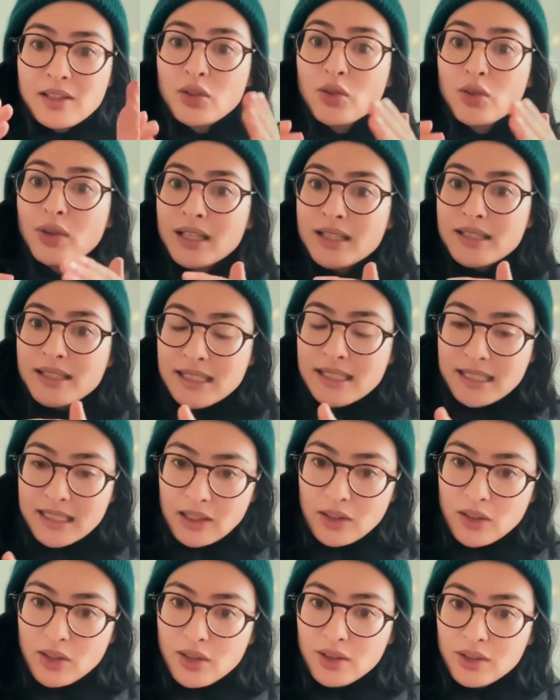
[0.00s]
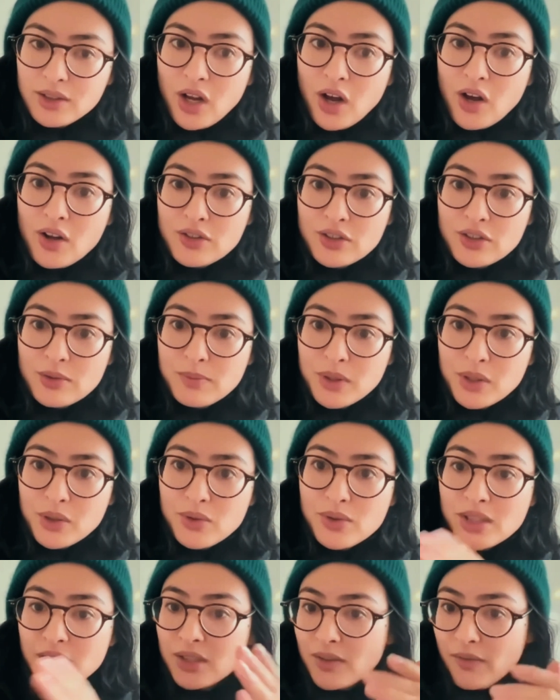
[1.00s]
you can still
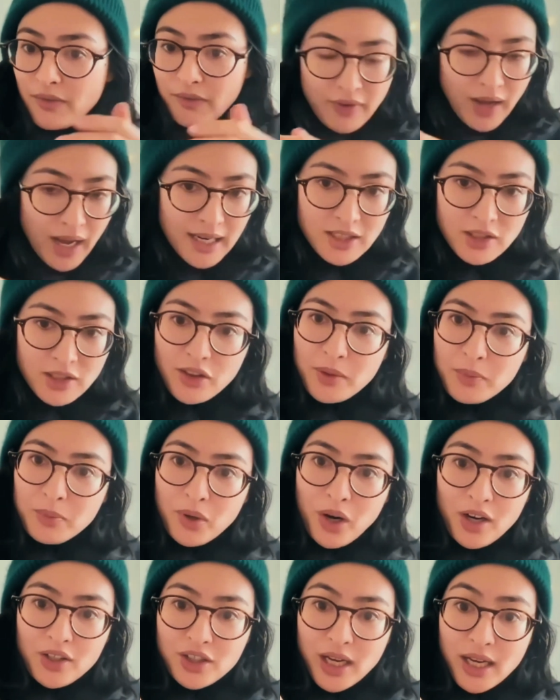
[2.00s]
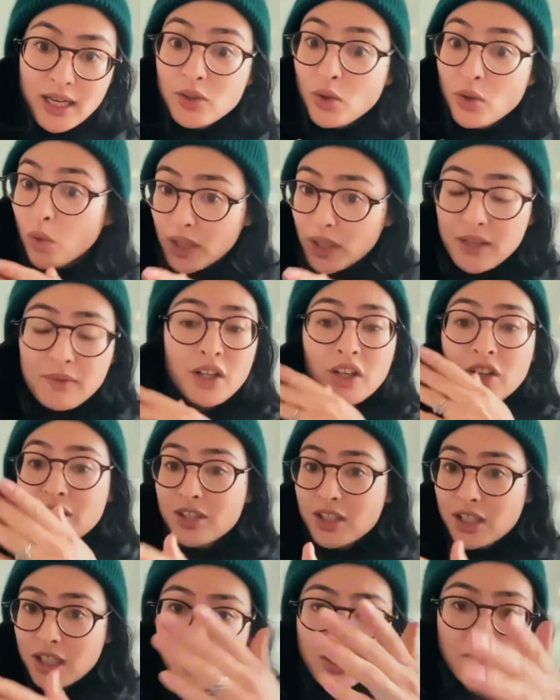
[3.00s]
contribute, find other projects, or even
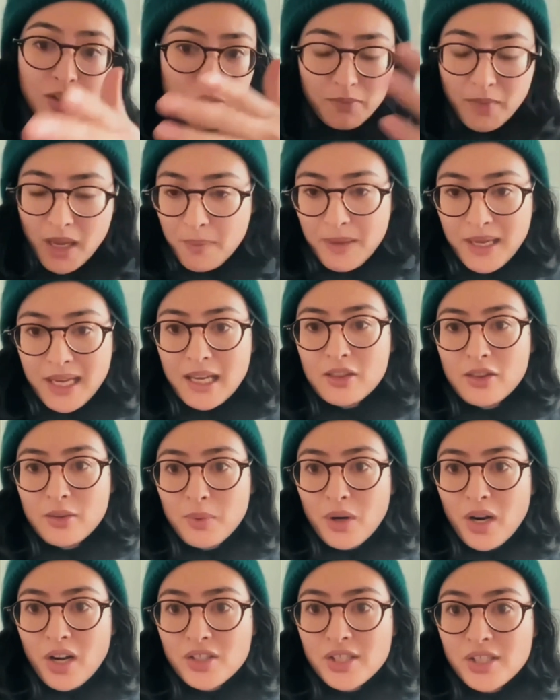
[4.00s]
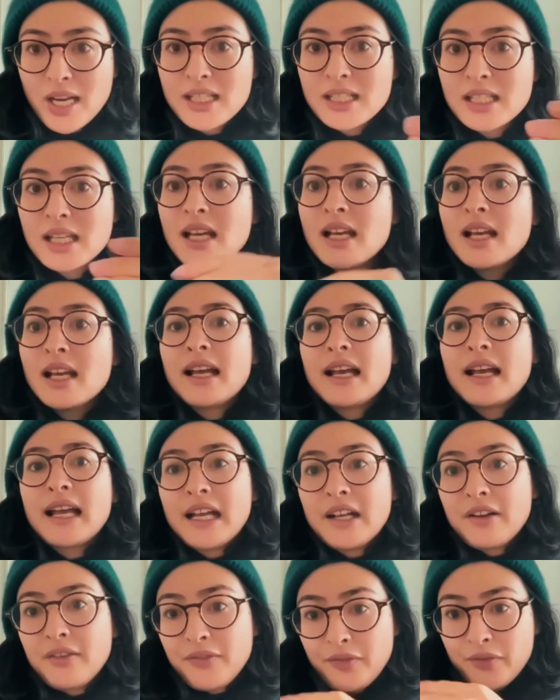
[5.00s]
continue maybe in the project
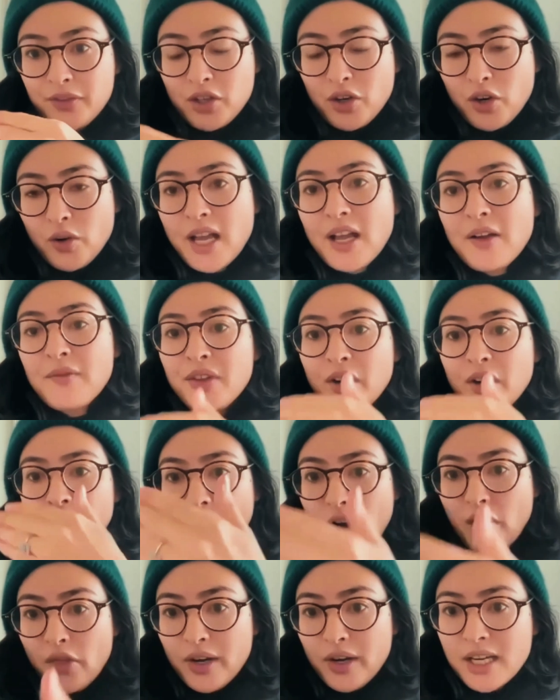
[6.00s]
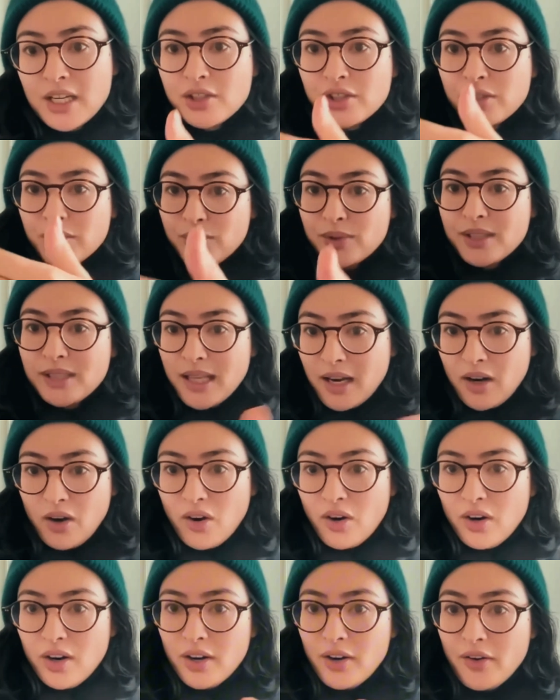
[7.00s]
if there are other issues that
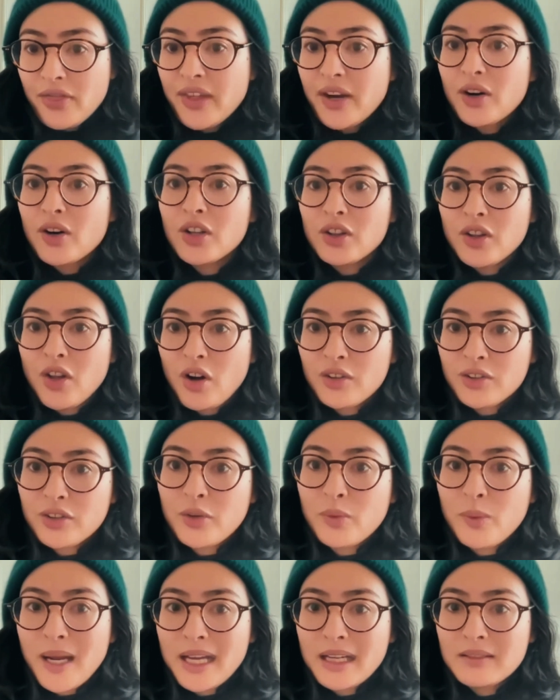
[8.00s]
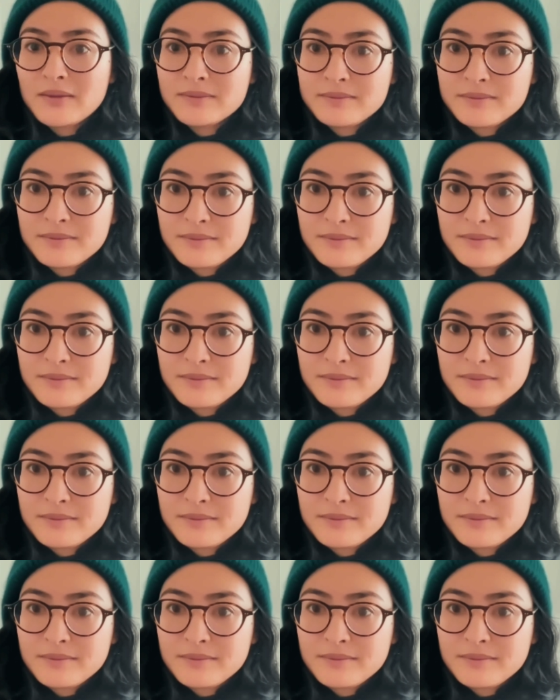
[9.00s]
are there along the way.